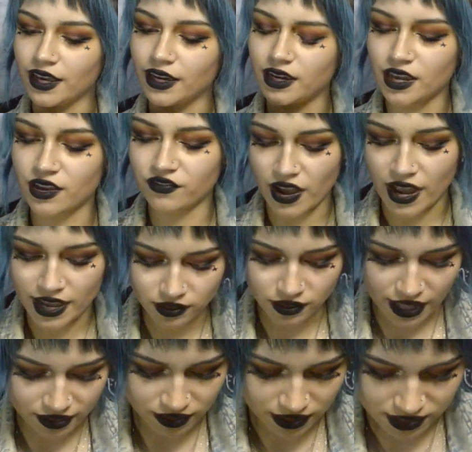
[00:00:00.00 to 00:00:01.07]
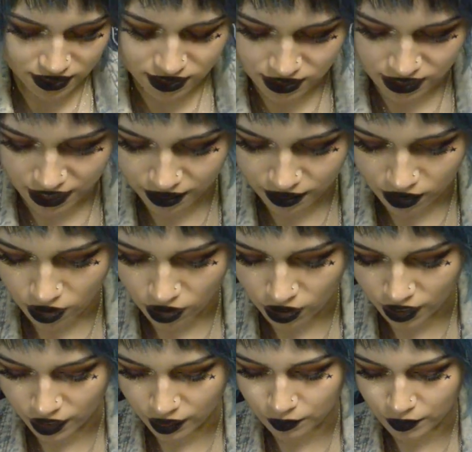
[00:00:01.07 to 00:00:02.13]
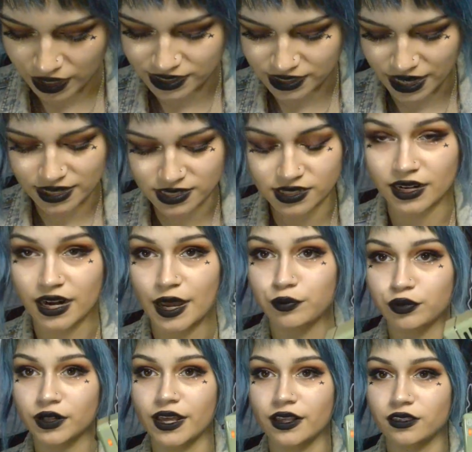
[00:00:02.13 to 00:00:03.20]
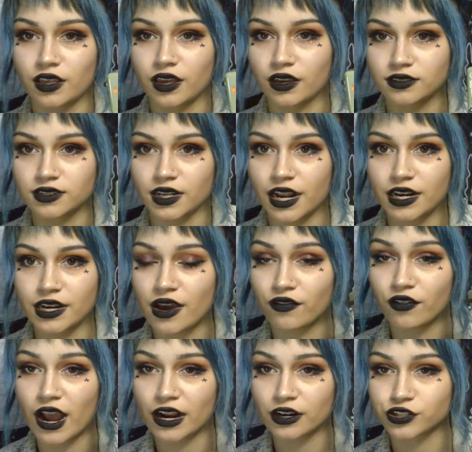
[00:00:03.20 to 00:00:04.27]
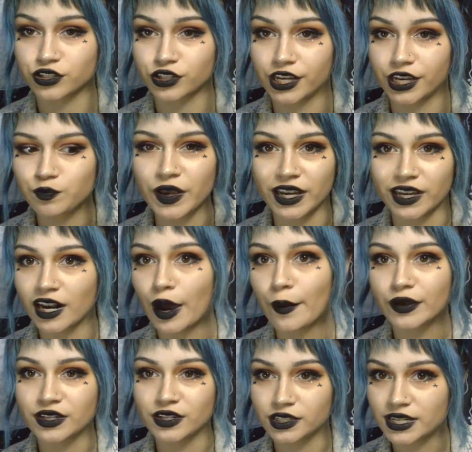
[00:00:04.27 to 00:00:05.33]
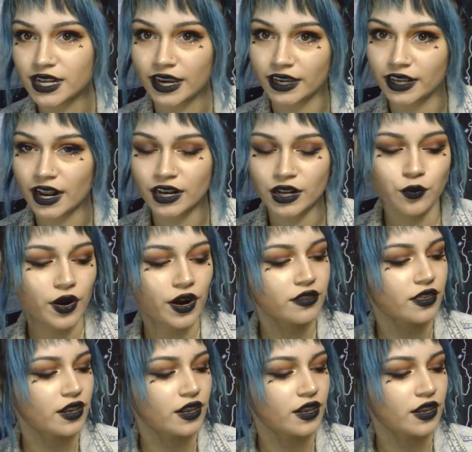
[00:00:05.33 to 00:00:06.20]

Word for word: Like, if I let this sit on my desk and I play things and I never actually pick it up and take it anywhere,